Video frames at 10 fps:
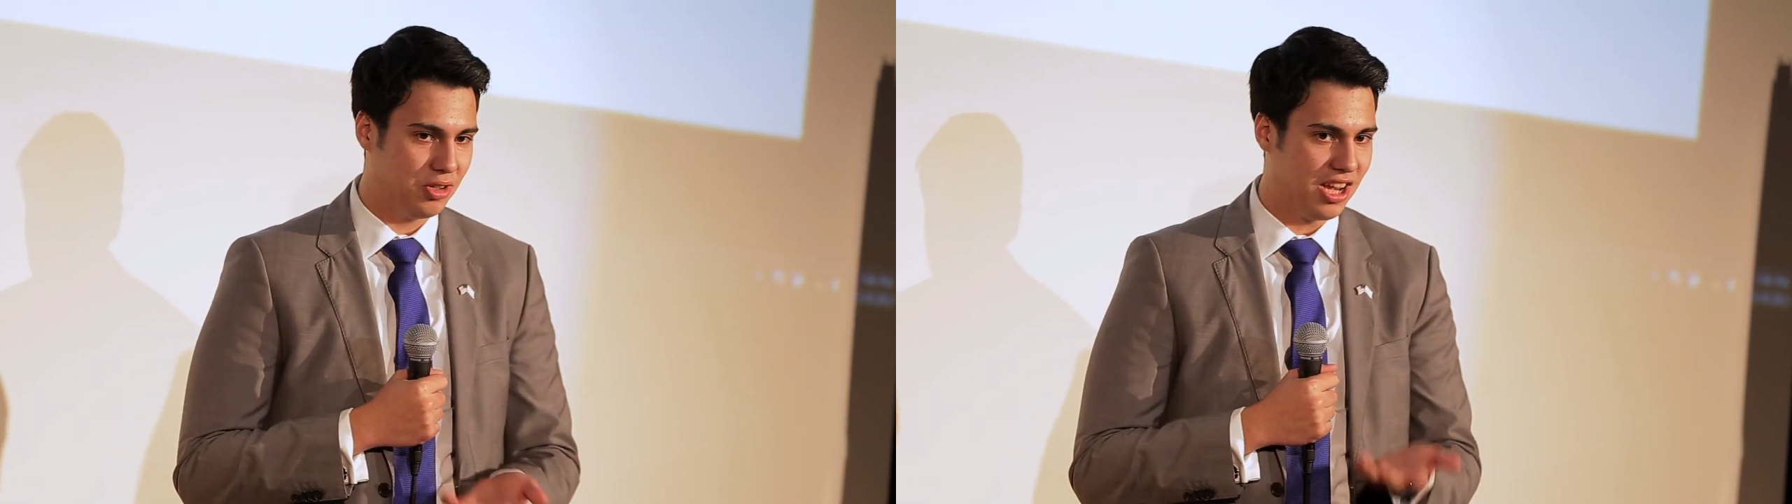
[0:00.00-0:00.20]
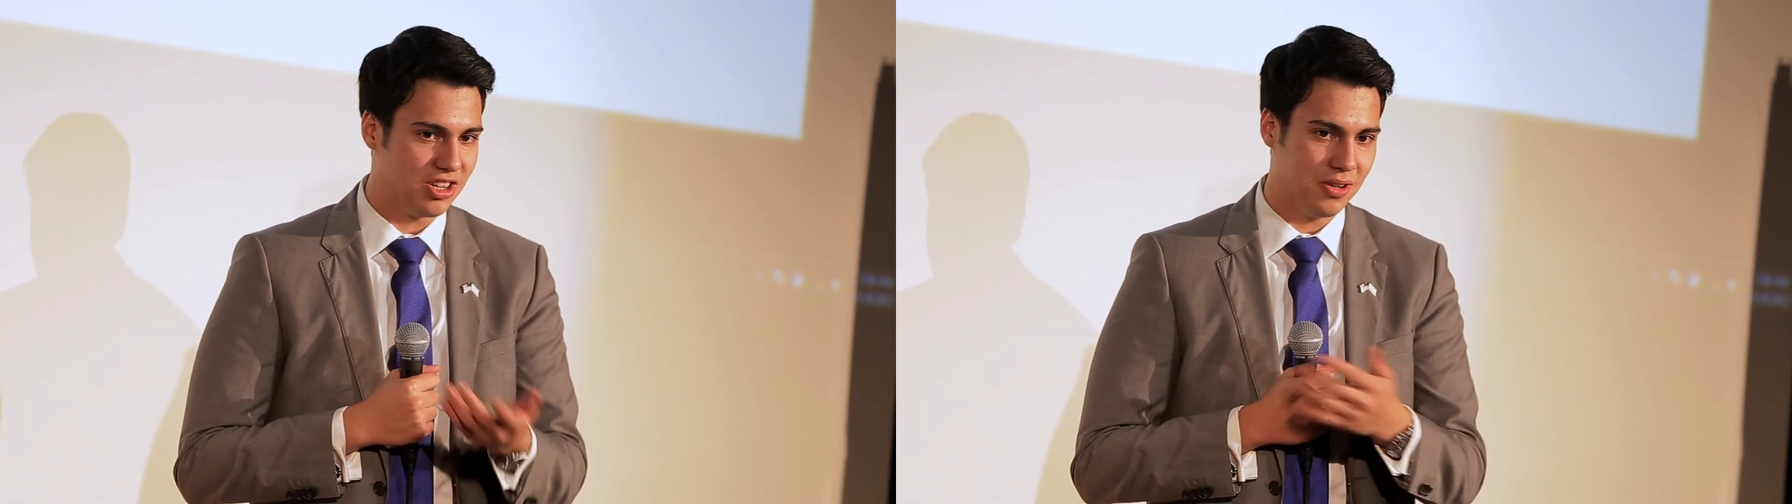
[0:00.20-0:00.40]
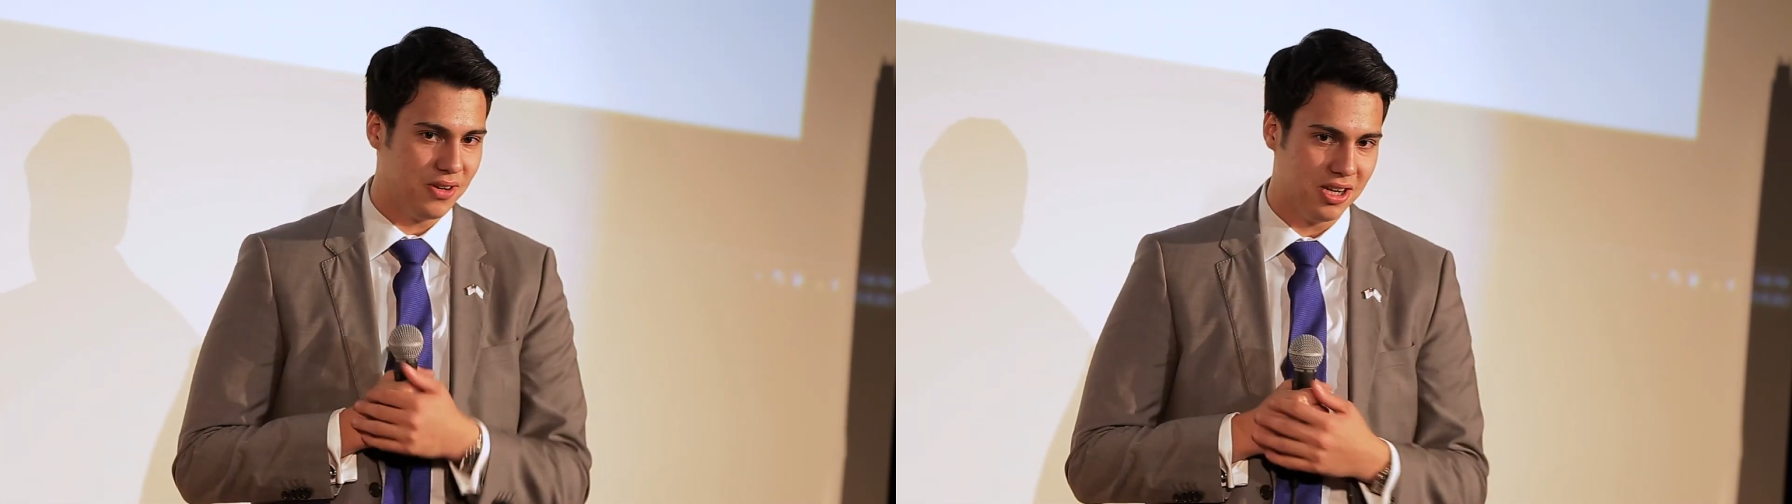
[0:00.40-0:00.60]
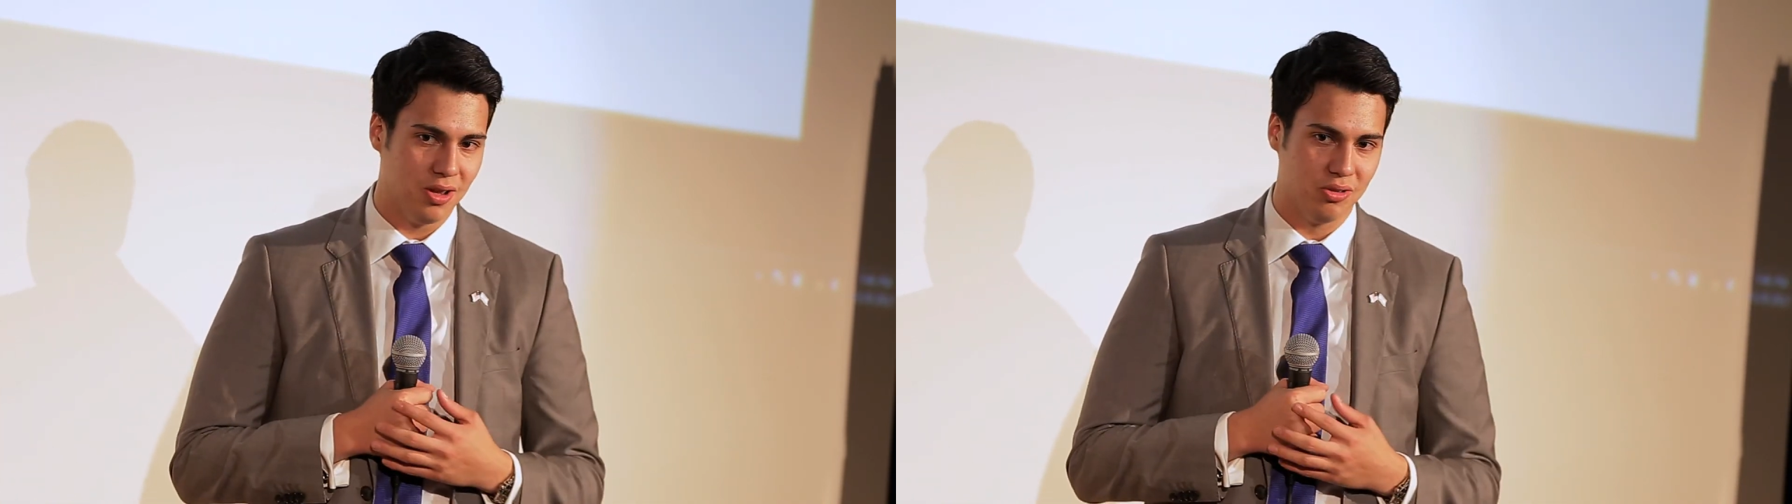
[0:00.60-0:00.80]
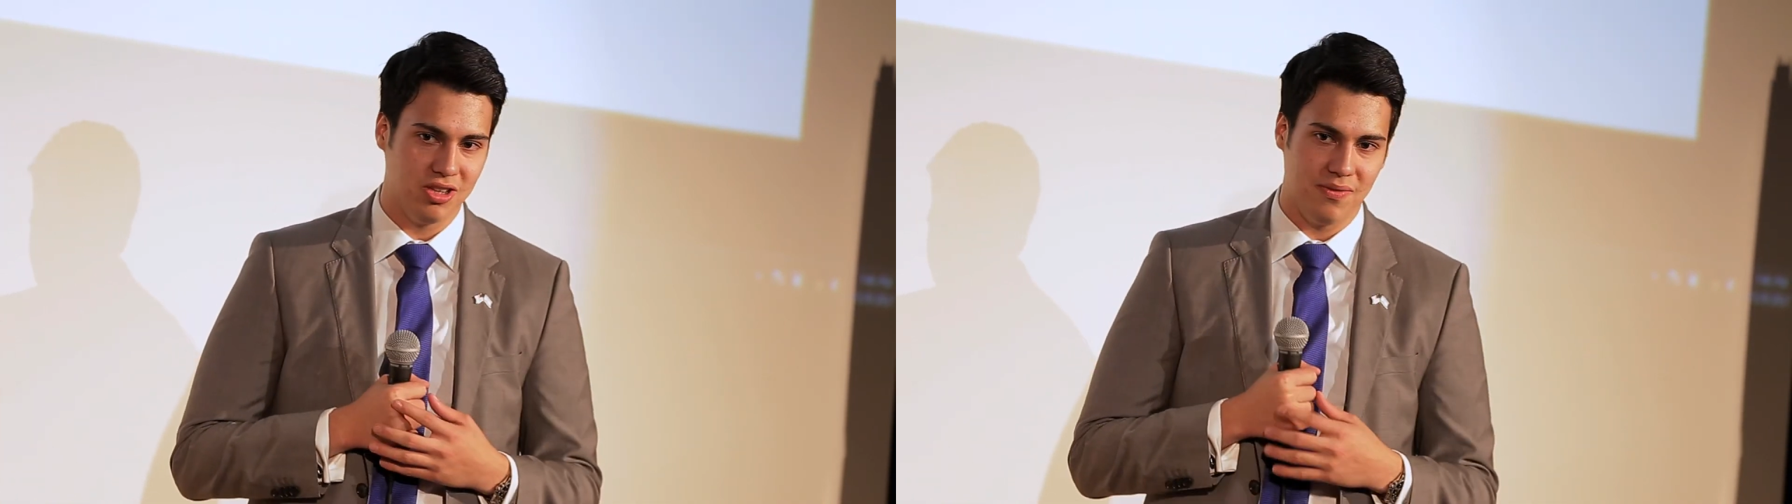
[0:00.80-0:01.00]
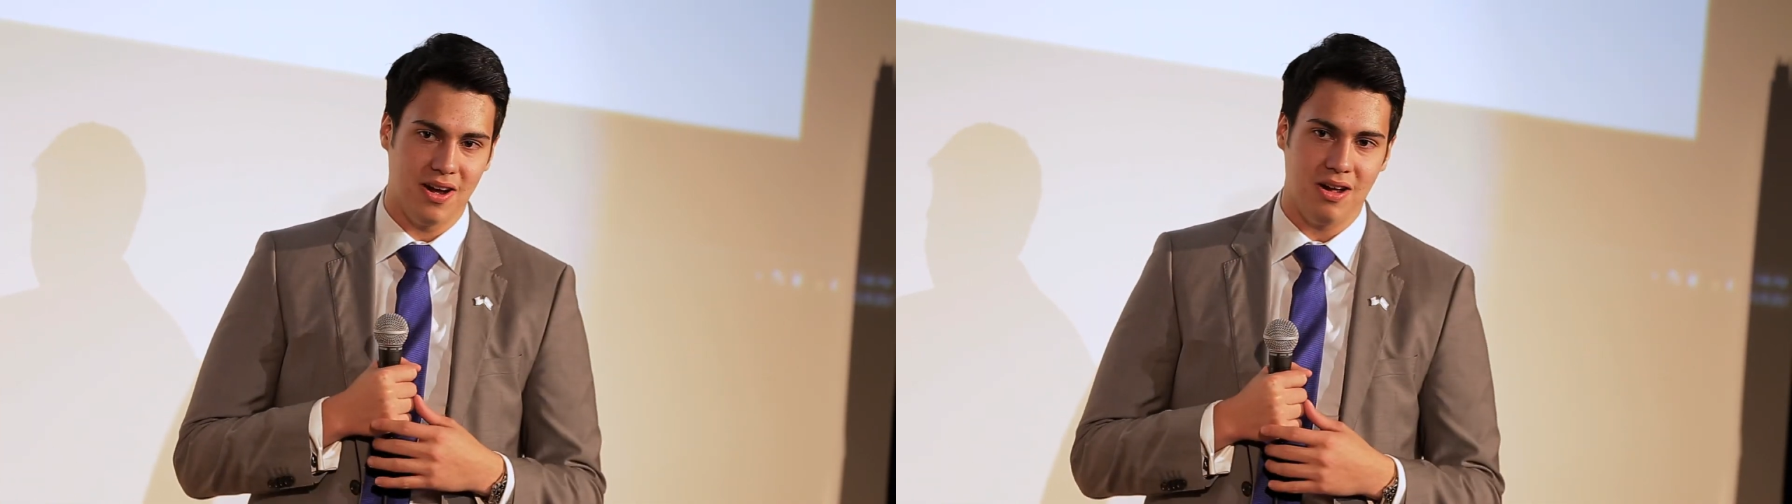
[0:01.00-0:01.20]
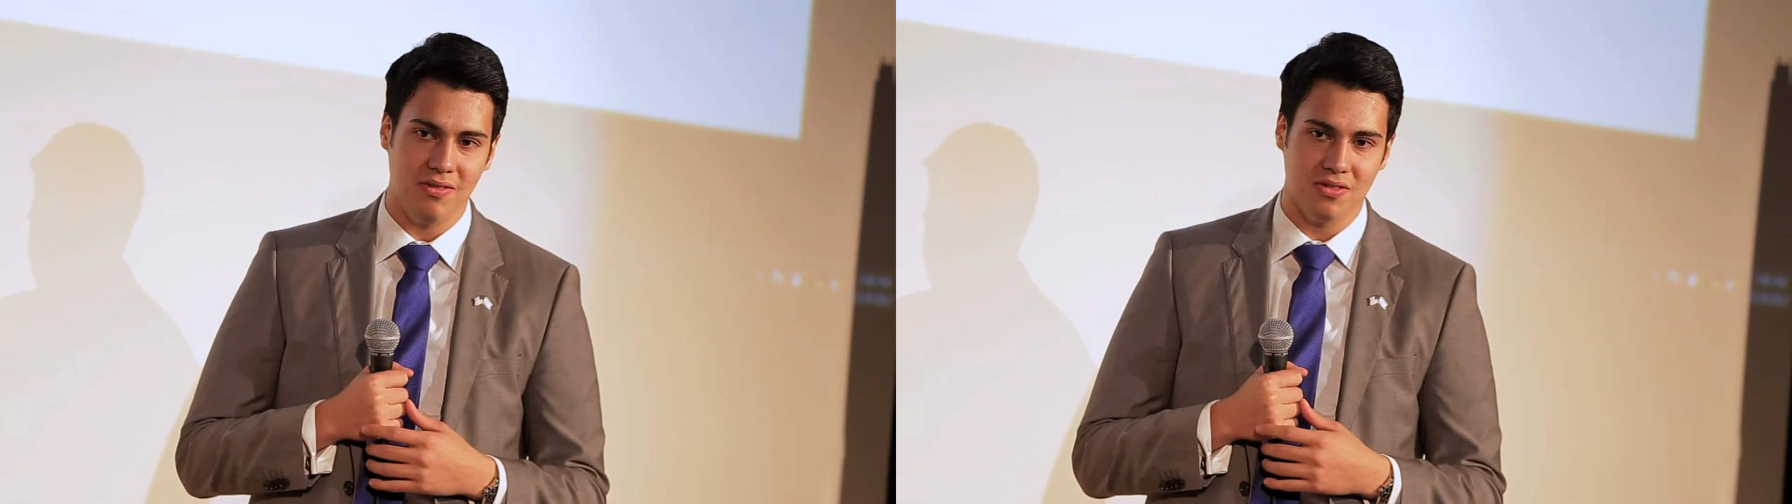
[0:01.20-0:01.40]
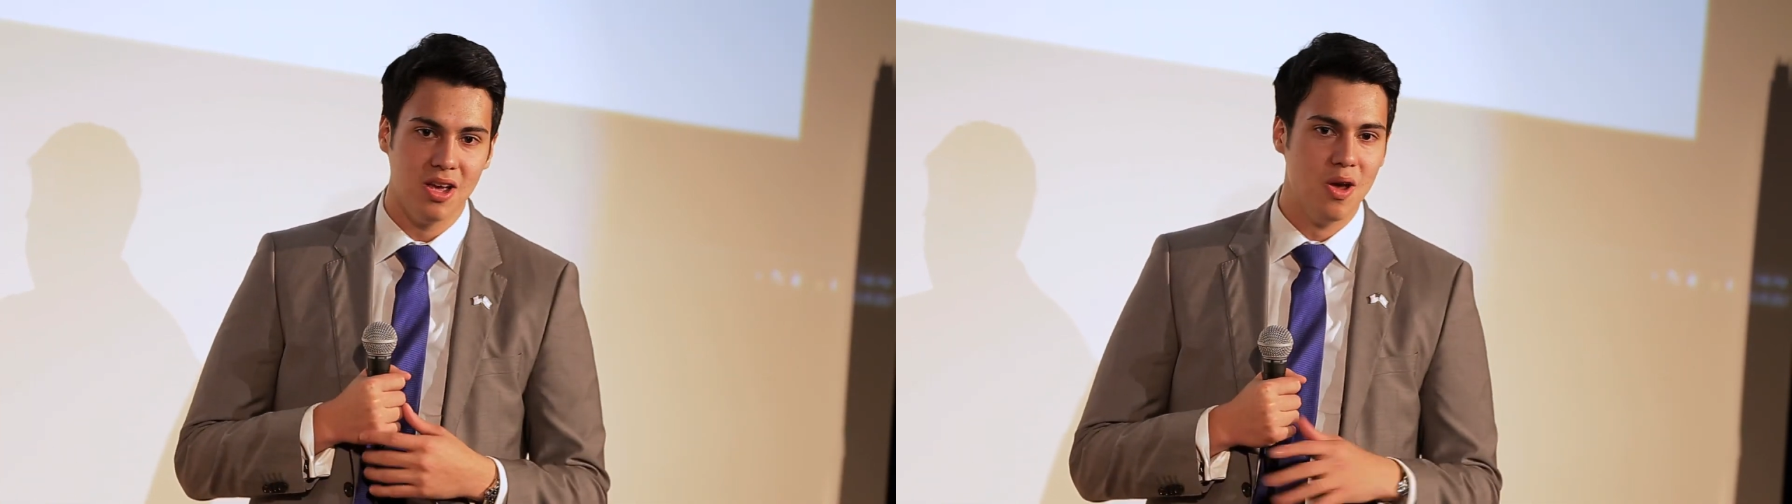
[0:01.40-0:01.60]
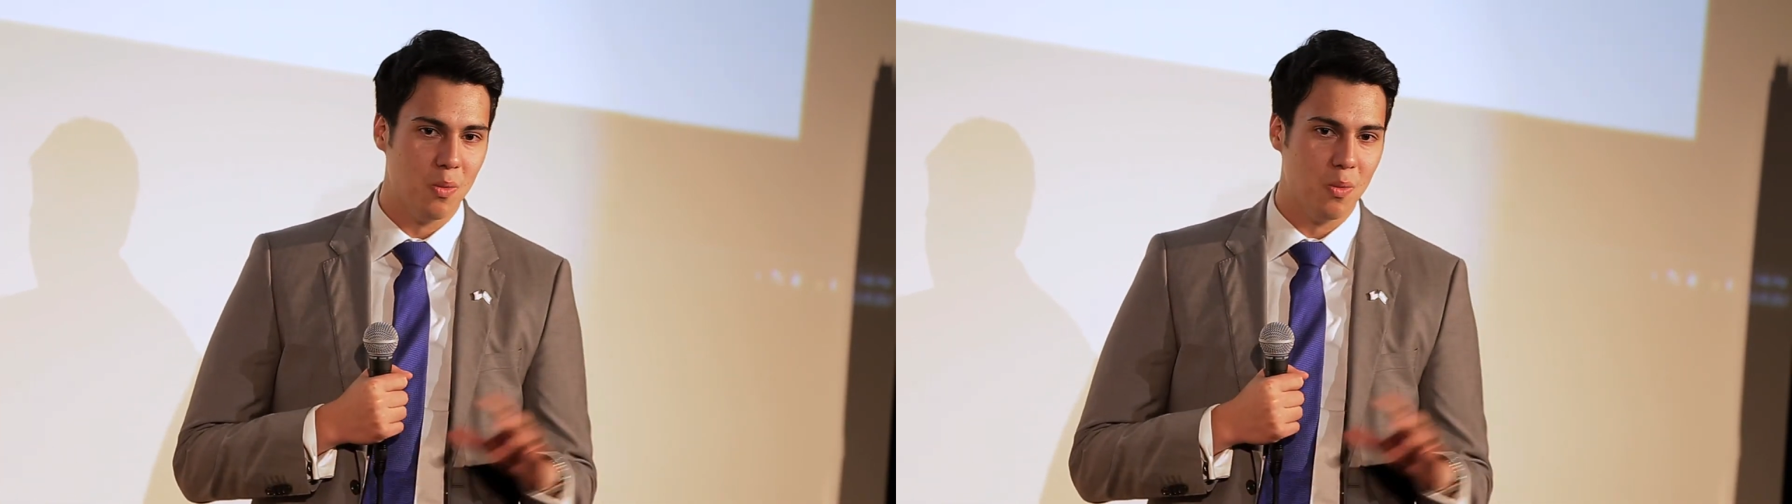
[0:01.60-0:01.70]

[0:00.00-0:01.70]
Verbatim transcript: She's actually very closely involved